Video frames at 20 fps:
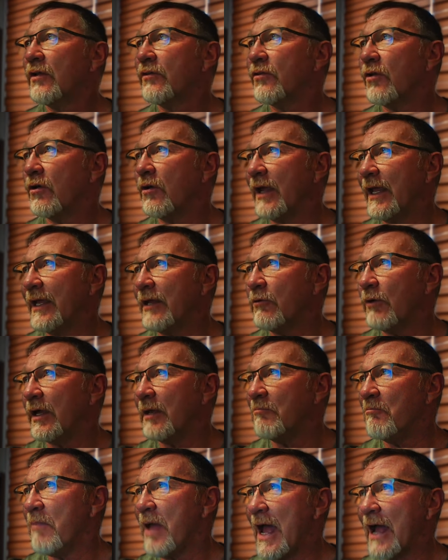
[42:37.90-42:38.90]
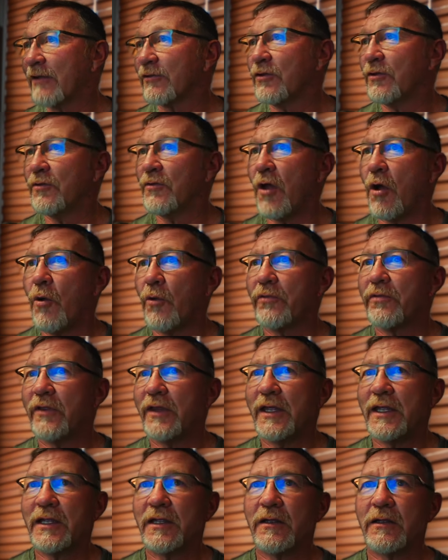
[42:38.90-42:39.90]
So anyway, back to the whole
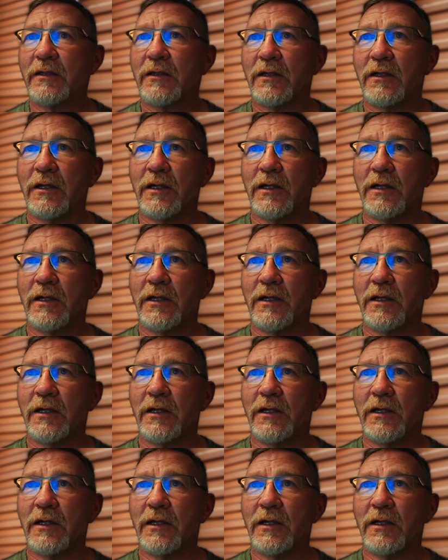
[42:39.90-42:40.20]
thing.